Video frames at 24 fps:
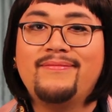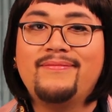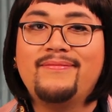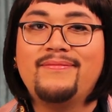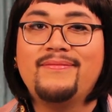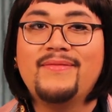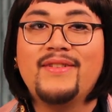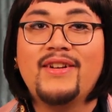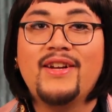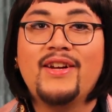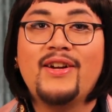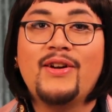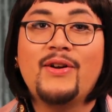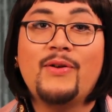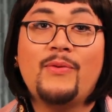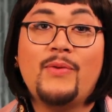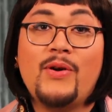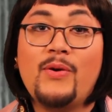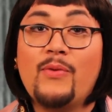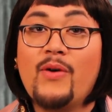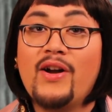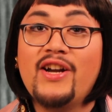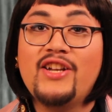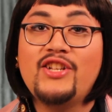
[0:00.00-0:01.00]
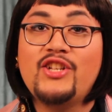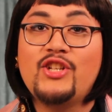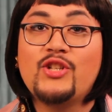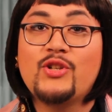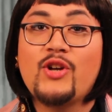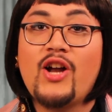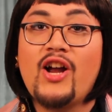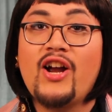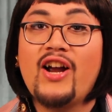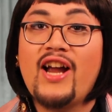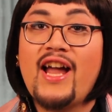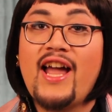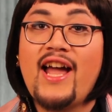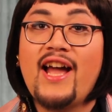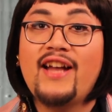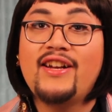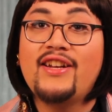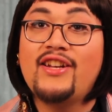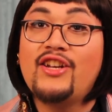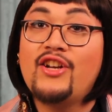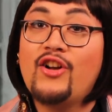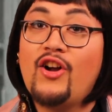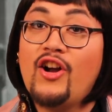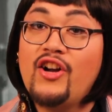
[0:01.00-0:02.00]
We wanted to
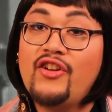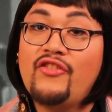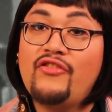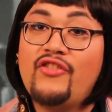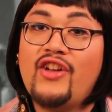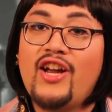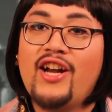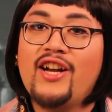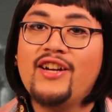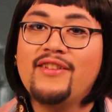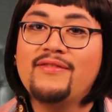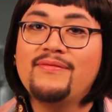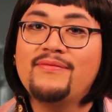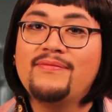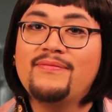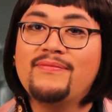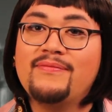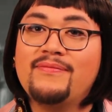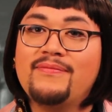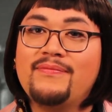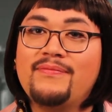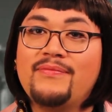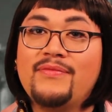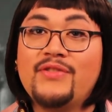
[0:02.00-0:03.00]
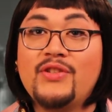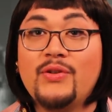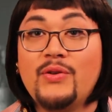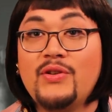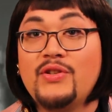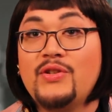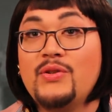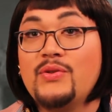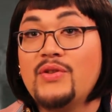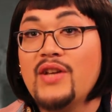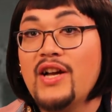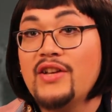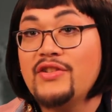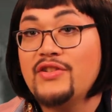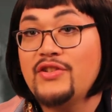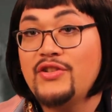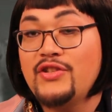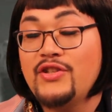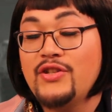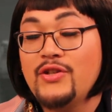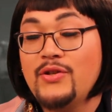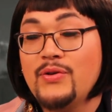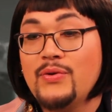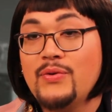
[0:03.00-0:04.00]
try our hand at an art fair, so in
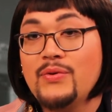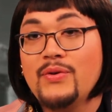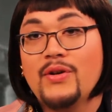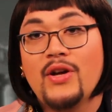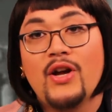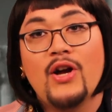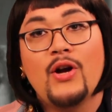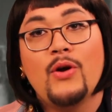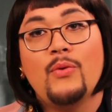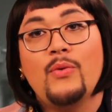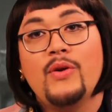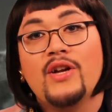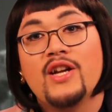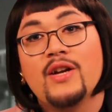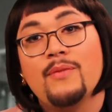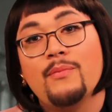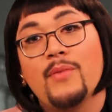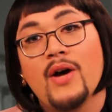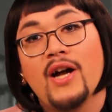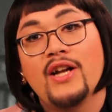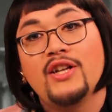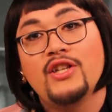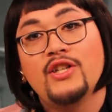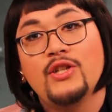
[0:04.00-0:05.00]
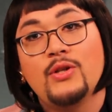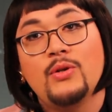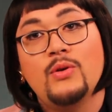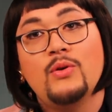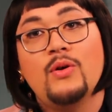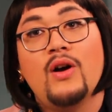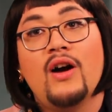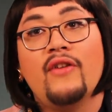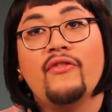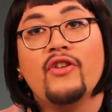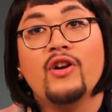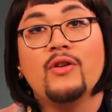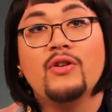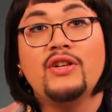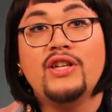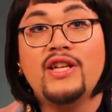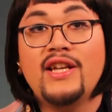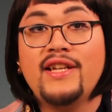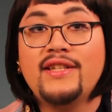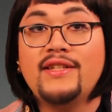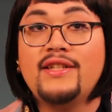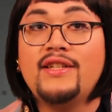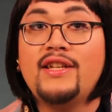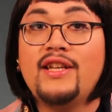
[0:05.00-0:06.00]
2002 we combined two of our
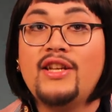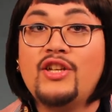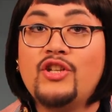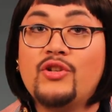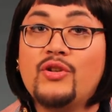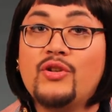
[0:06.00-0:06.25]
nascent